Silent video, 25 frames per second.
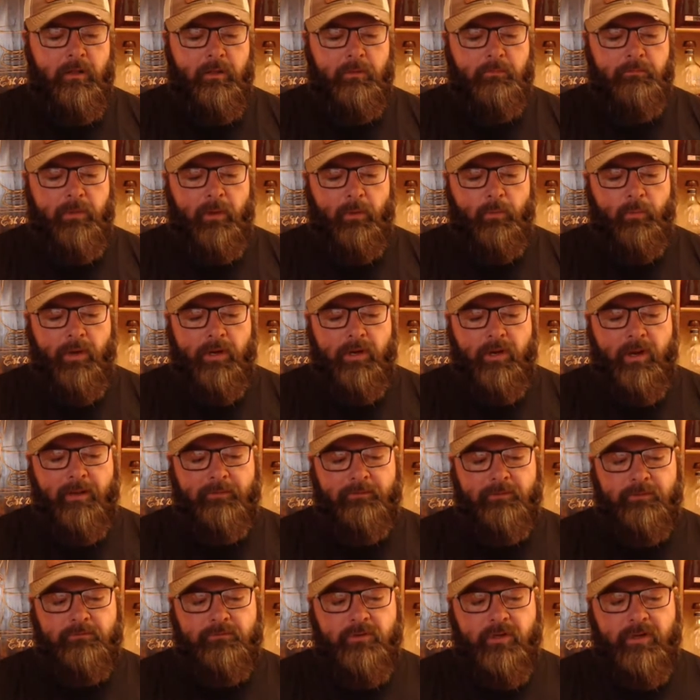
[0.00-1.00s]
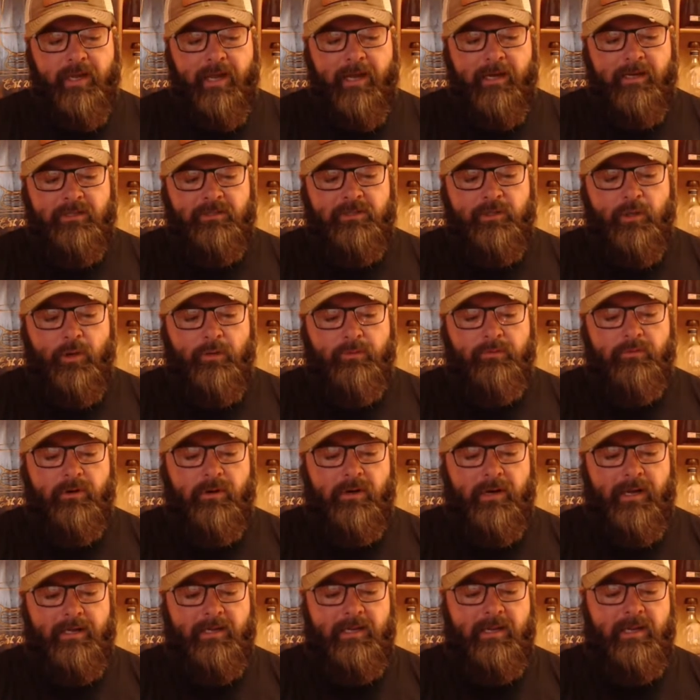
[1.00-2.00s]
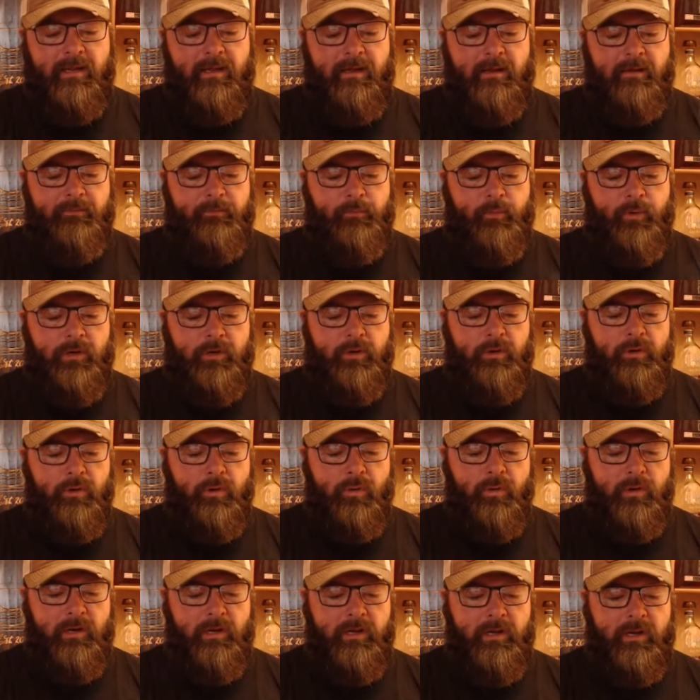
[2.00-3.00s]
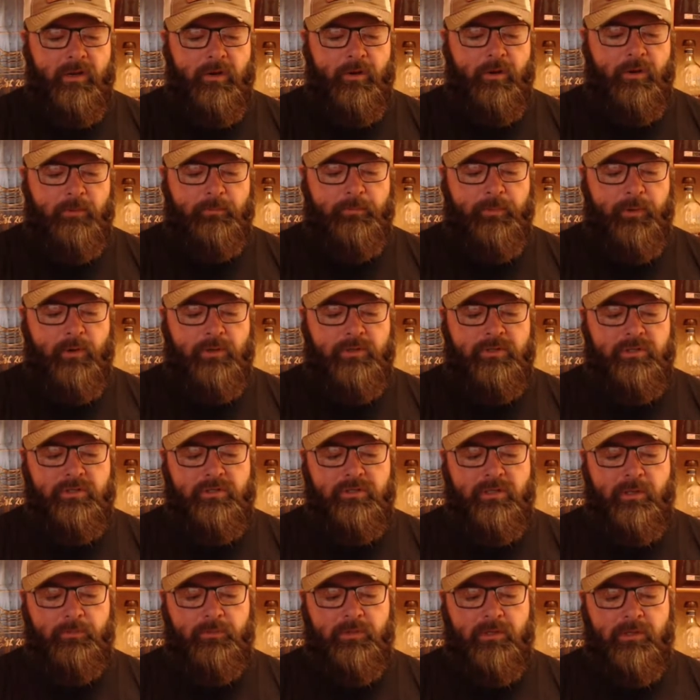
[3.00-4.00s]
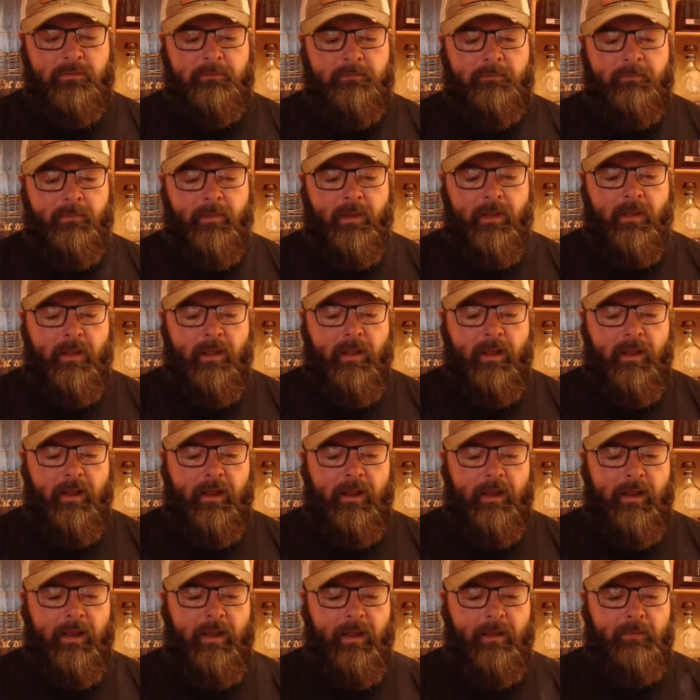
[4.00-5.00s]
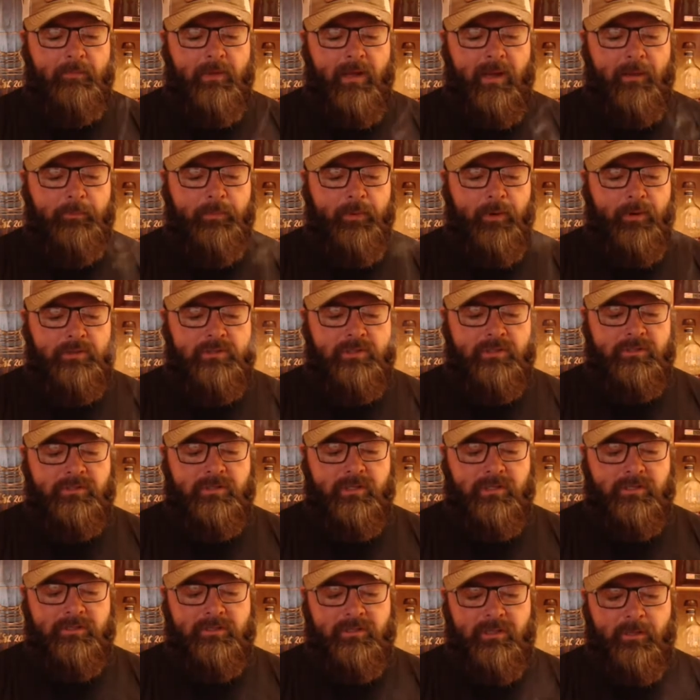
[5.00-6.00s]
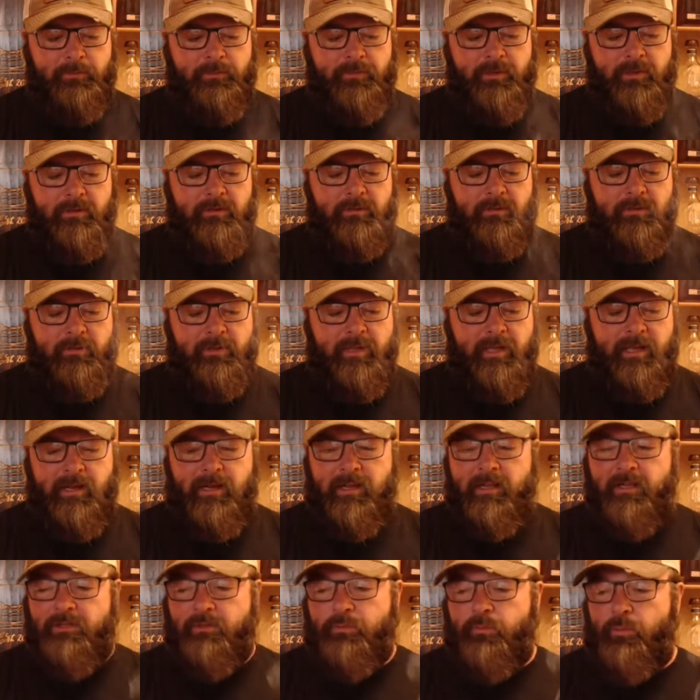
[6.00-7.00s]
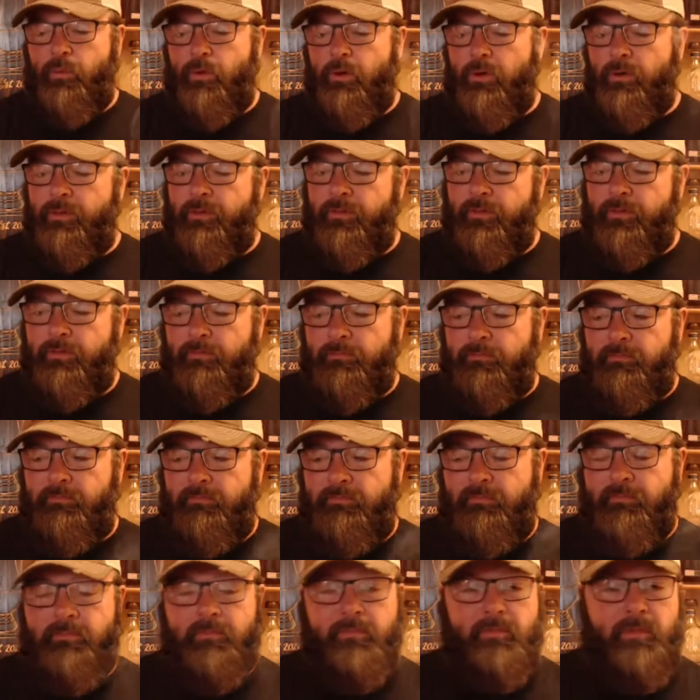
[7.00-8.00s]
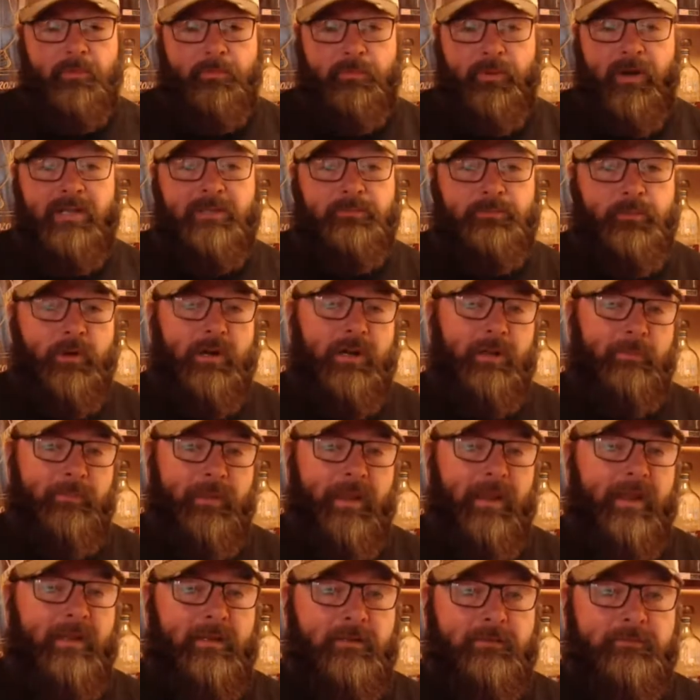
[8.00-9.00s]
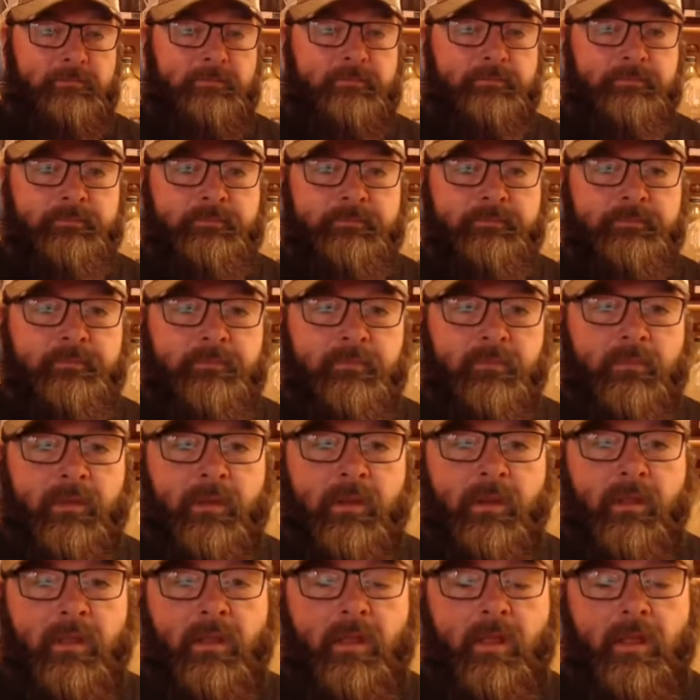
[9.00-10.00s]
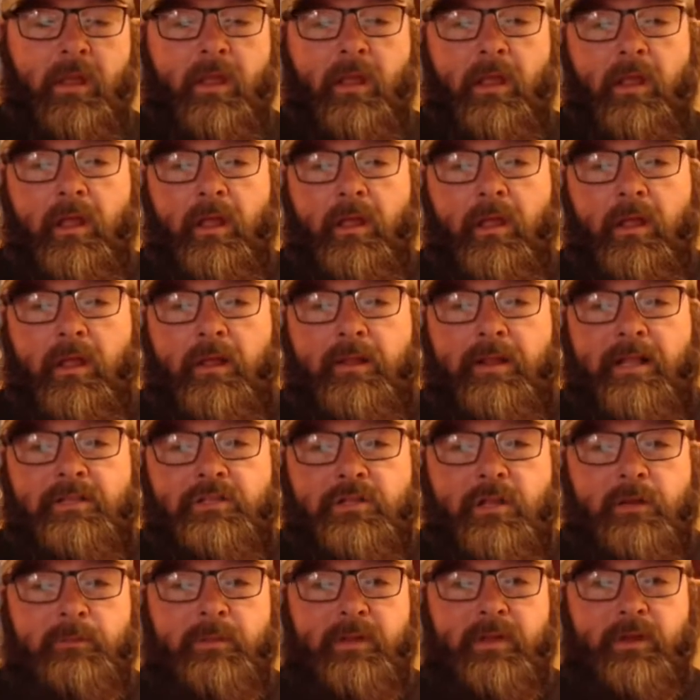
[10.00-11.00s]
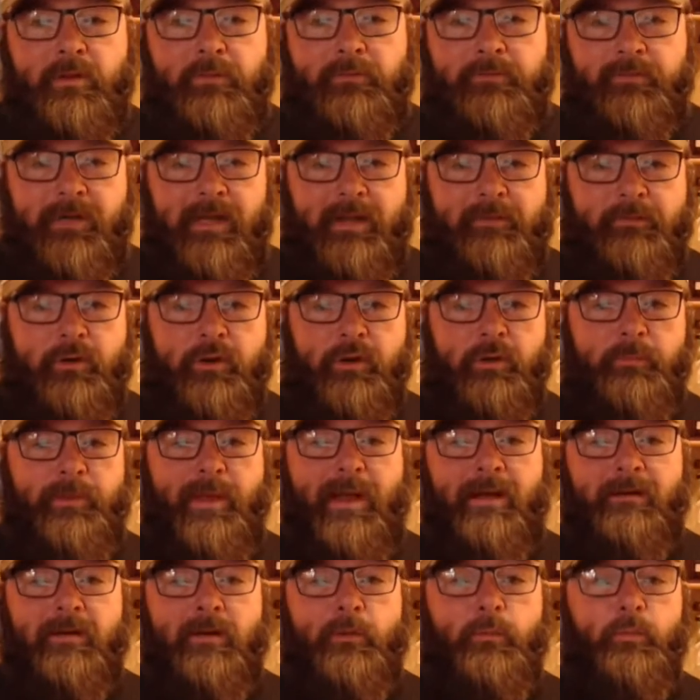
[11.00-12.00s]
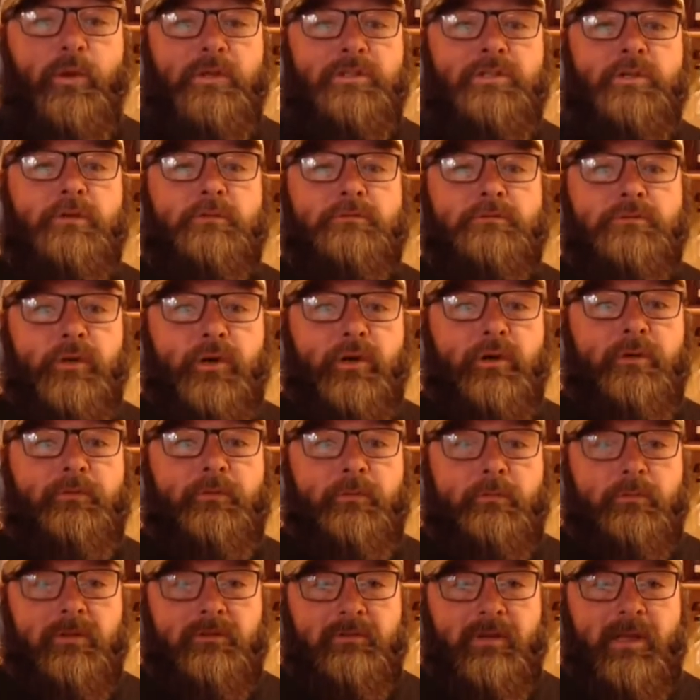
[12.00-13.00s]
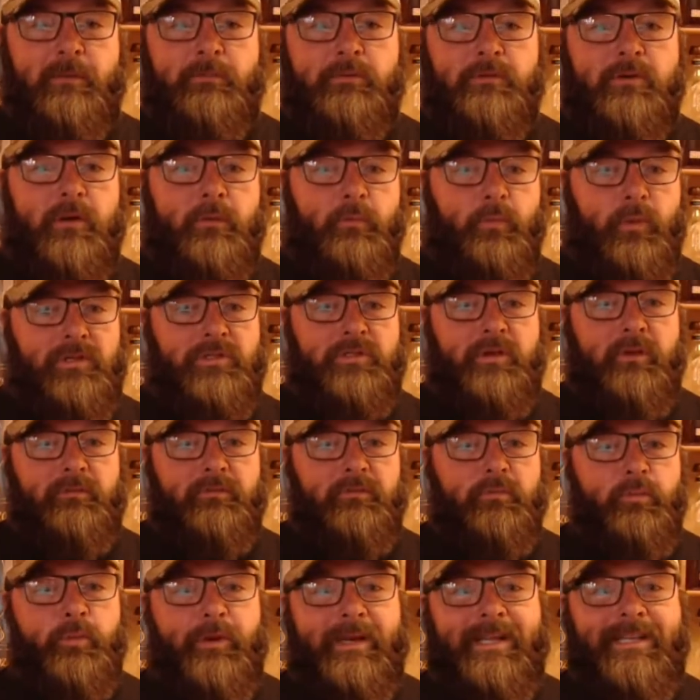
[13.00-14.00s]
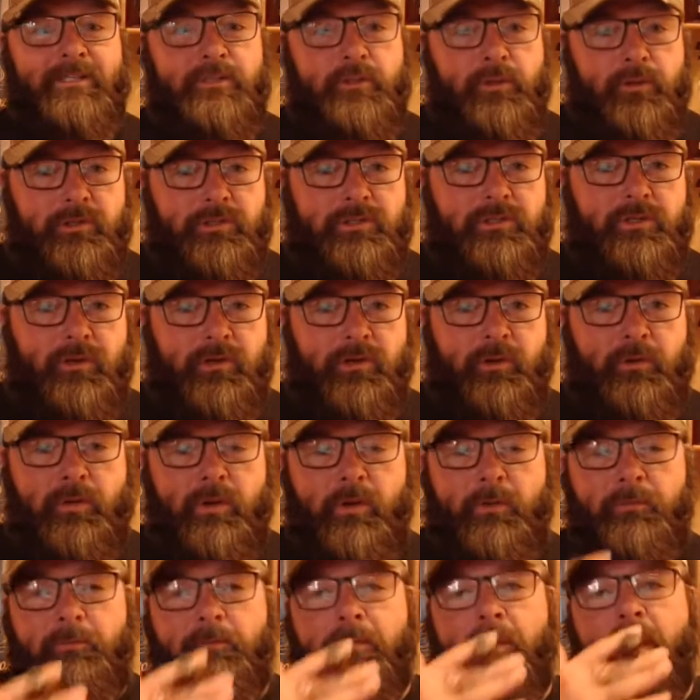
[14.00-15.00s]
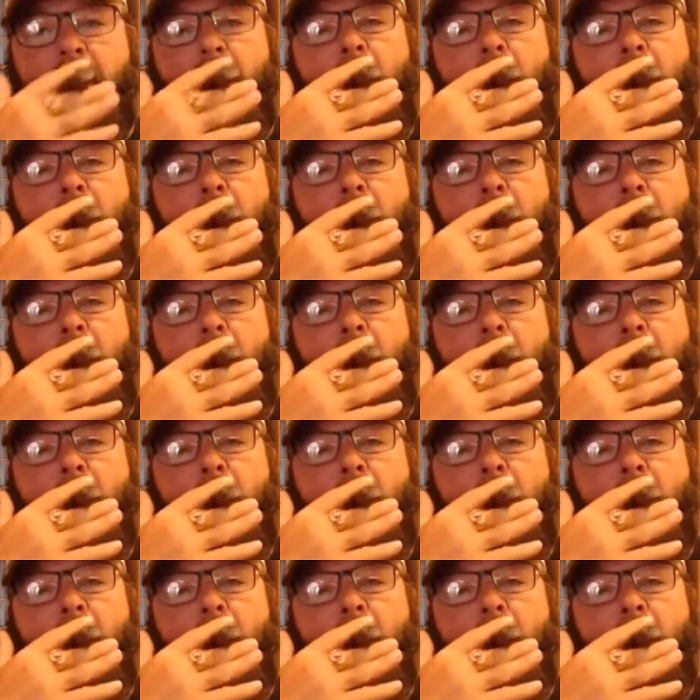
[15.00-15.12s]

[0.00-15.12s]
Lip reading: But what you have to look at is the overall idea of when you're going in here to purchase something, am I purchasing something that is worth the price point I'm paying? And that's going to be your flavor, your palate, and what you learn from the label and what you've researched on your own.